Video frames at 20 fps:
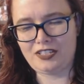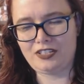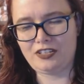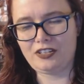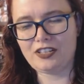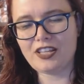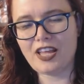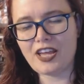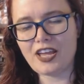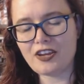
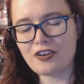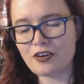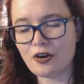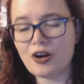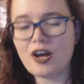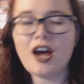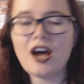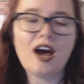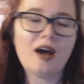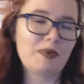So I'll let you
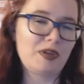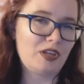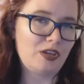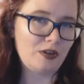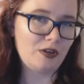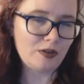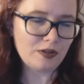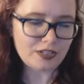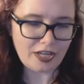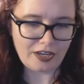know, I'm a
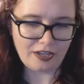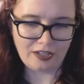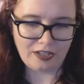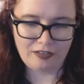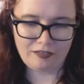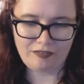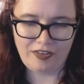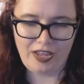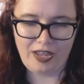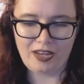huge
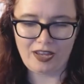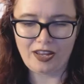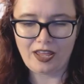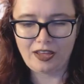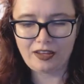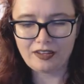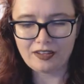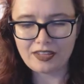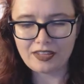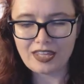Alien fan.
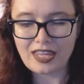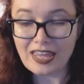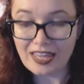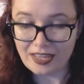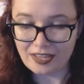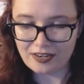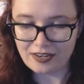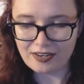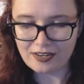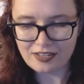
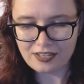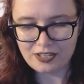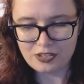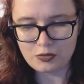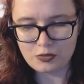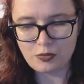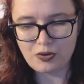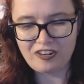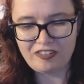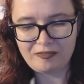Alien
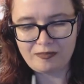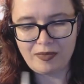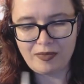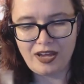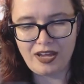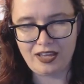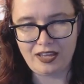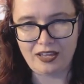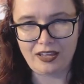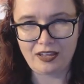is one of
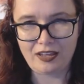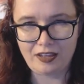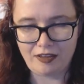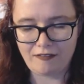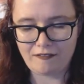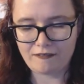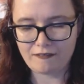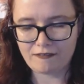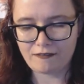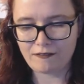my
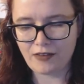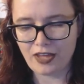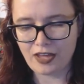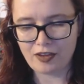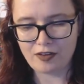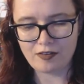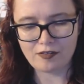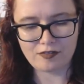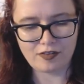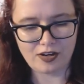
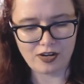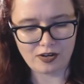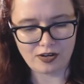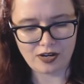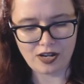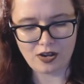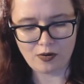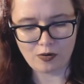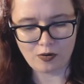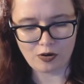
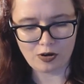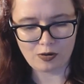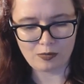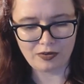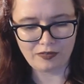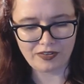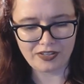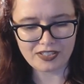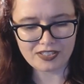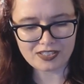favorite
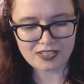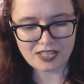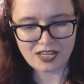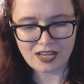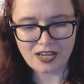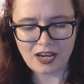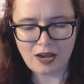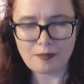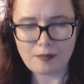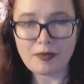horror movies.
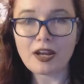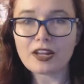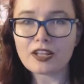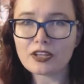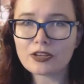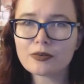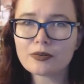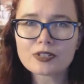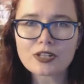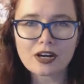I'm
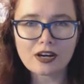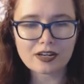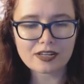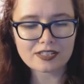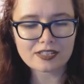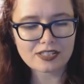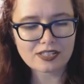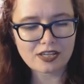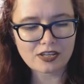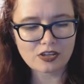not
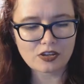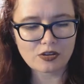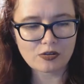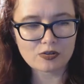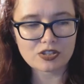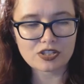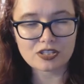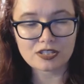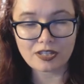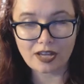honestly a
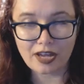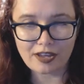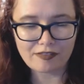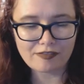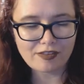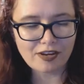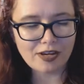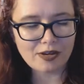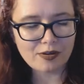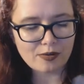huge
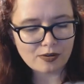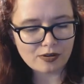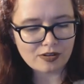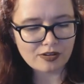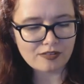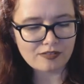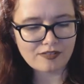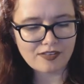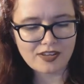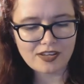sci-fi
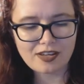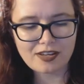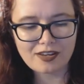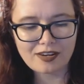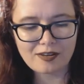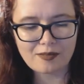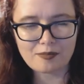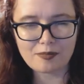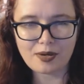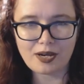horror
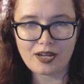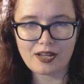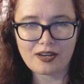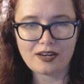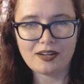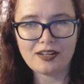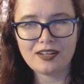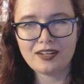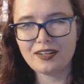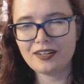fan,
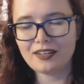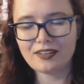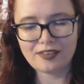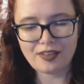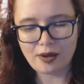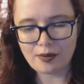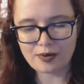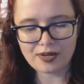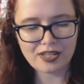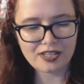but
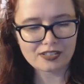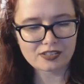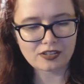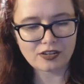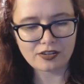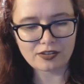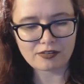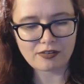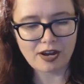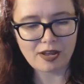that one
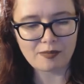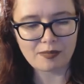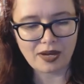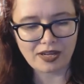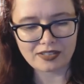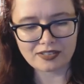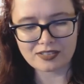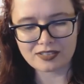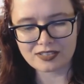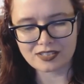hits all the right
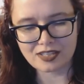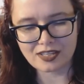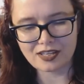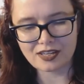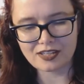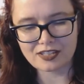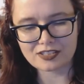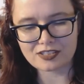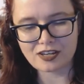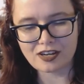buttons.
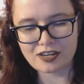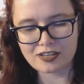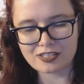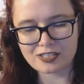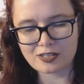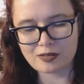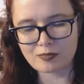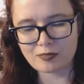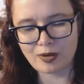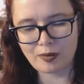It is
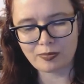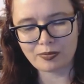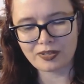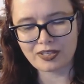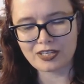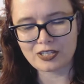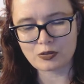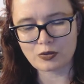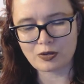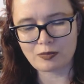awesome.
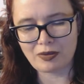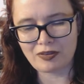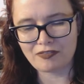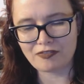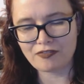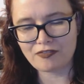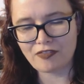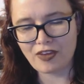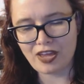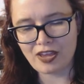Ripley is one of
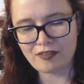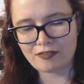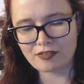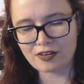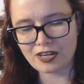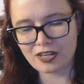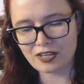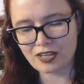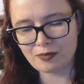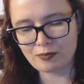my
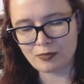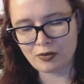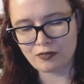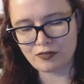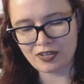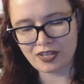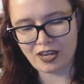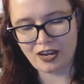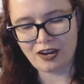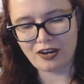favorite
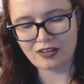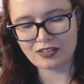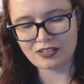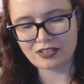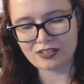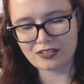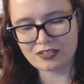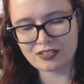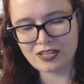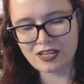movie
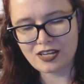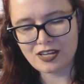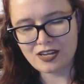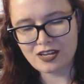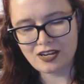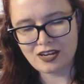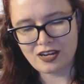characters.